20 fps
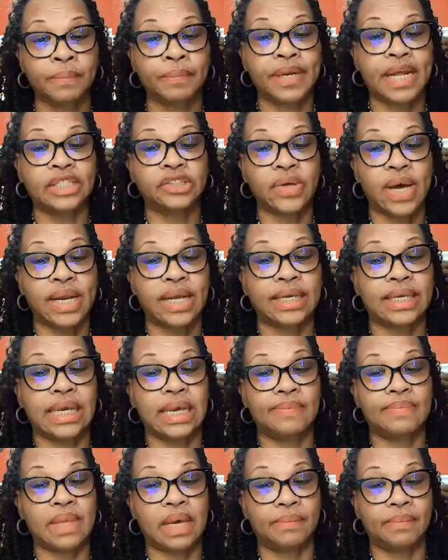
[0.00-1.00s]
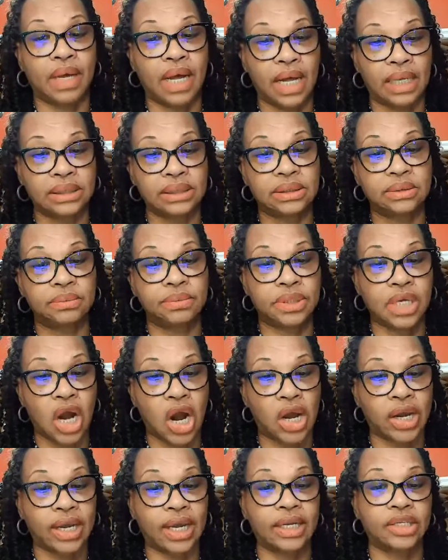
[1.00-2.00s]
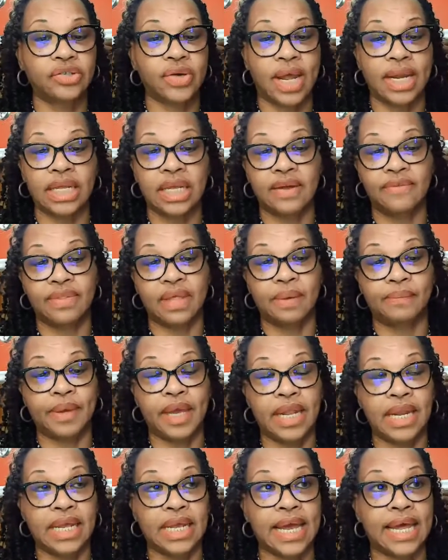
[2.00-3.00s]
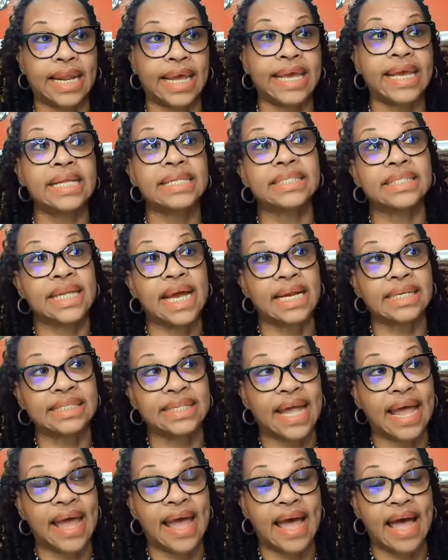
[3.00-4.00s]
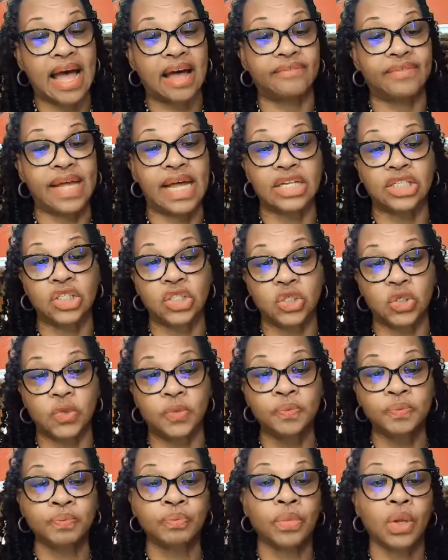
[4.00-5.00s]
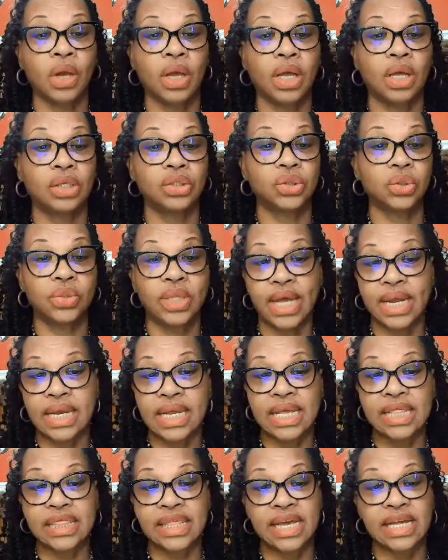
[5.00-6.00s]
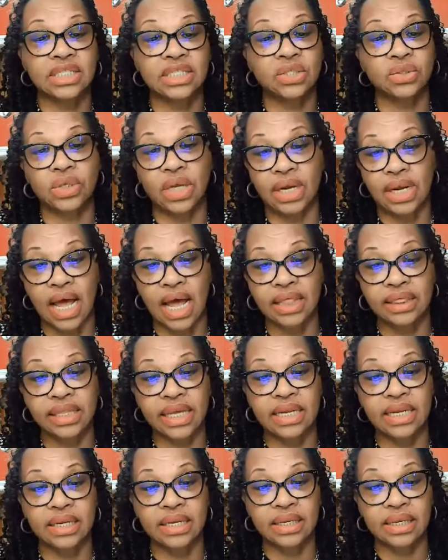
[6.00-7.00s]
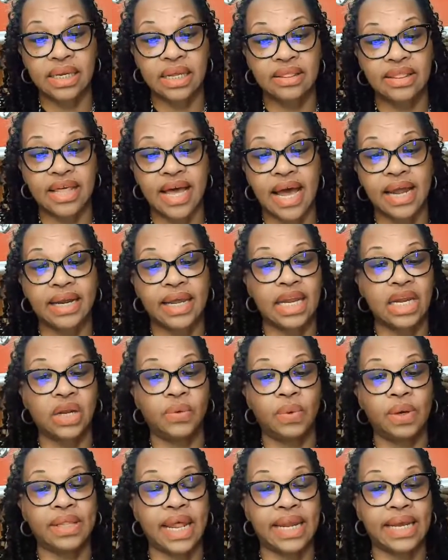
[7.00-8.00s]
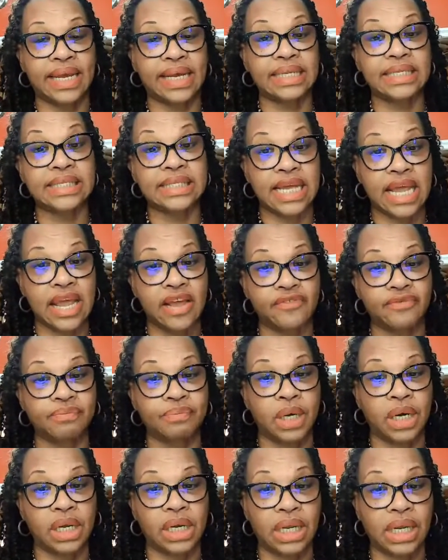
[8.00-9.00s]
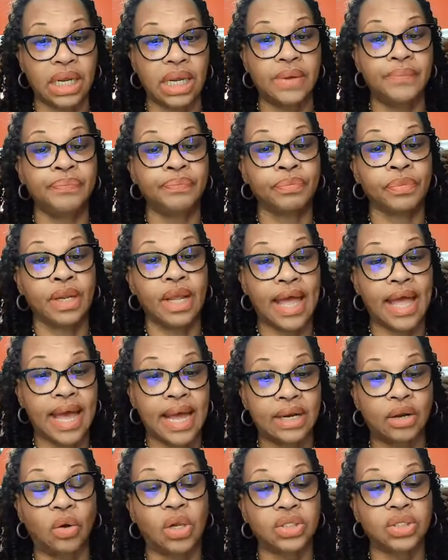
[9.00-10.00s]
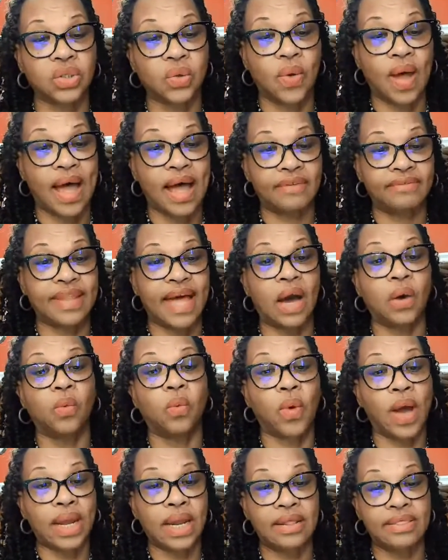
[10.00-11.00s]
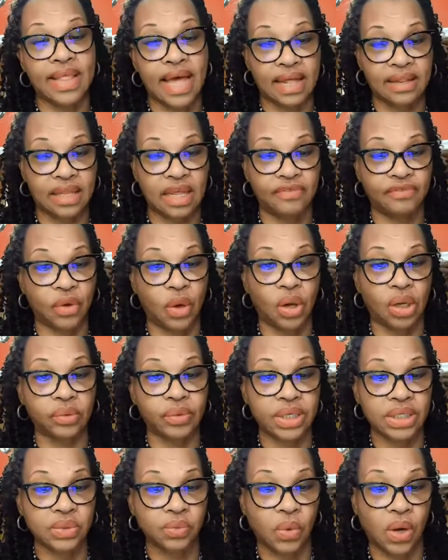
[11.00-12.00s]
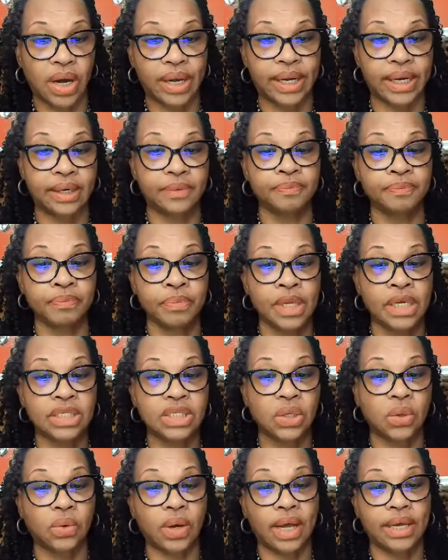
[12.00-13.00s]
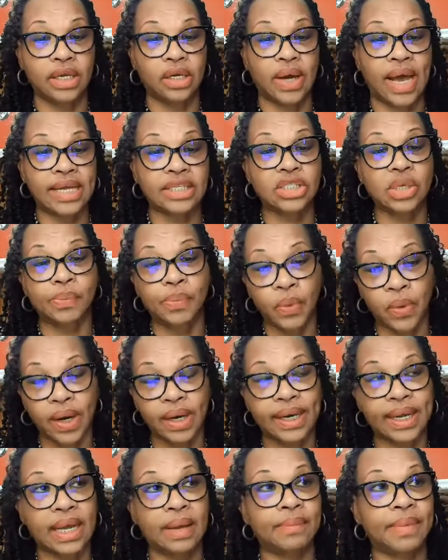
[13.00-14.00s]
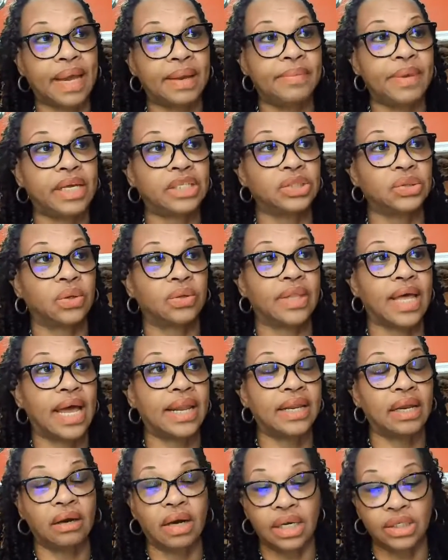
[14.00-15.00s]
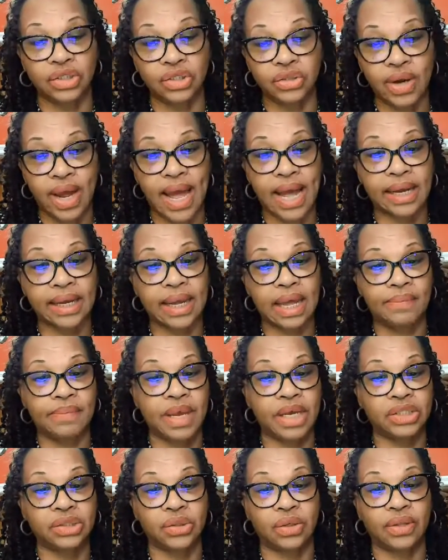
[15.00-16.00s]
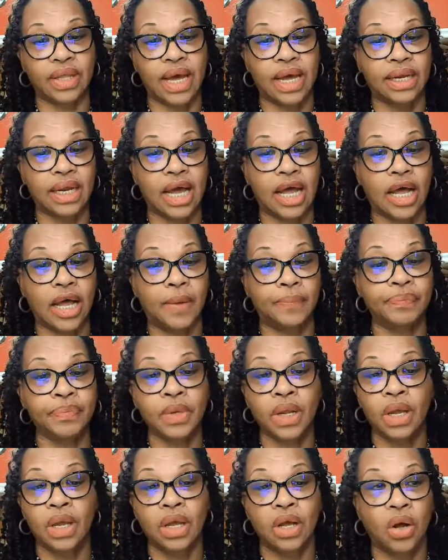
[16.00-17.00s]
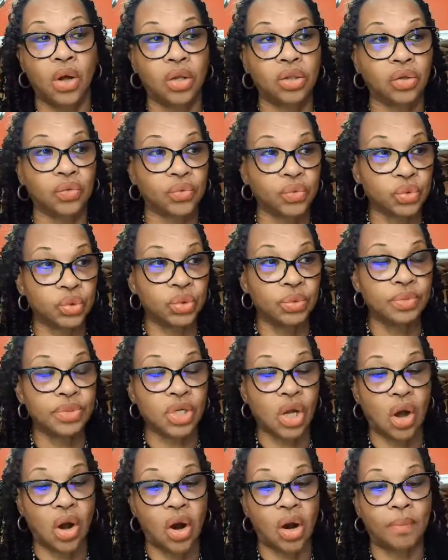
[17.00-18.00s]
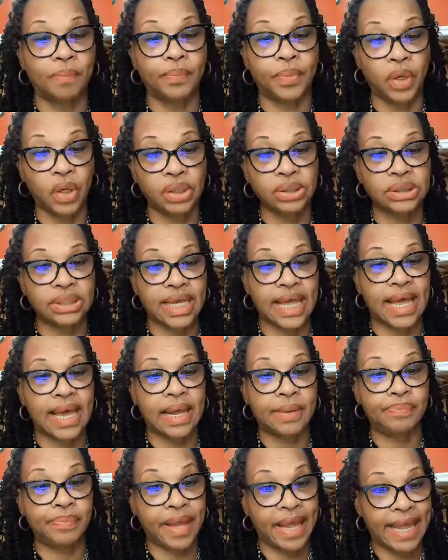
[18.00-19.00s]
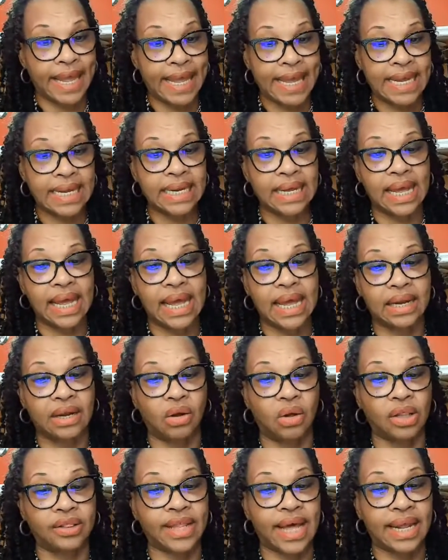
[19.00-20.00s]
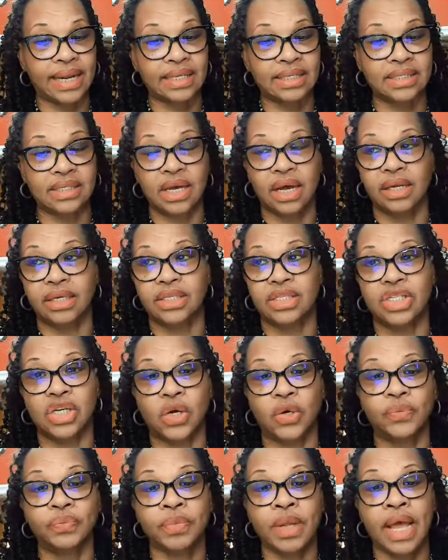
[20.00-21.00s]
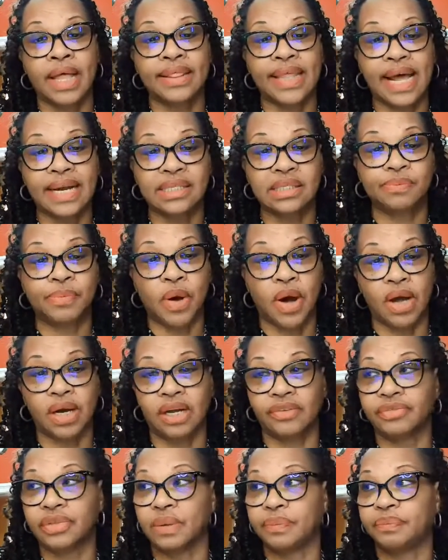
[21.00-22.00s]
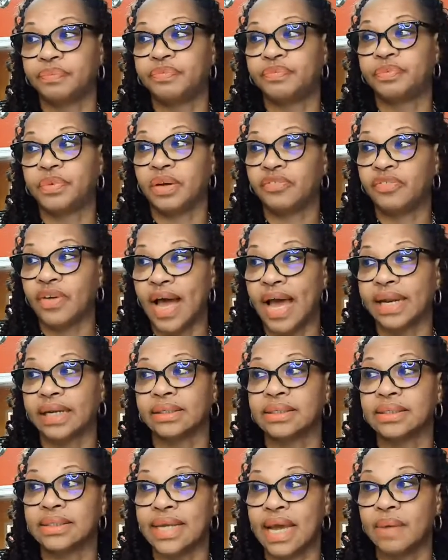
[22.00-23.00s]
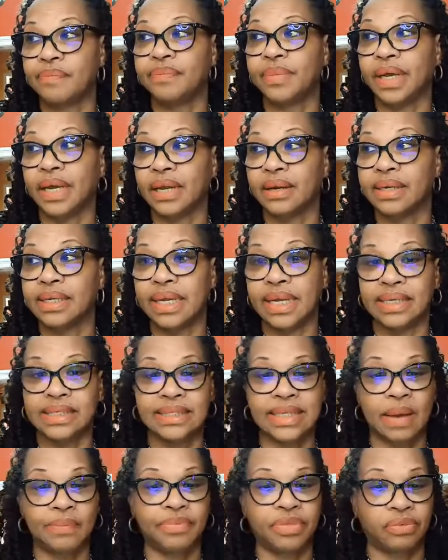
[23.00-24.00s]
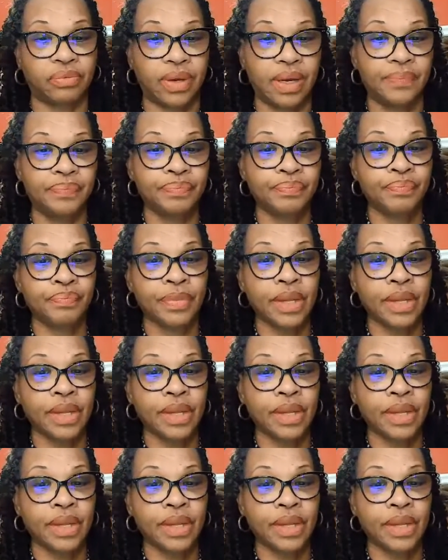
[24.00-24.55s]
But I try to keep them on target, try to give them any kind of insights I have as to, do they need this? Do they not need that? Anywhere that they can save money and also have that wedding that they've always wanted. So, I support them. I make sure that they're on track. I make sure that all the rooms are booked and paid and all that is done. So that's part of the final step in step 3.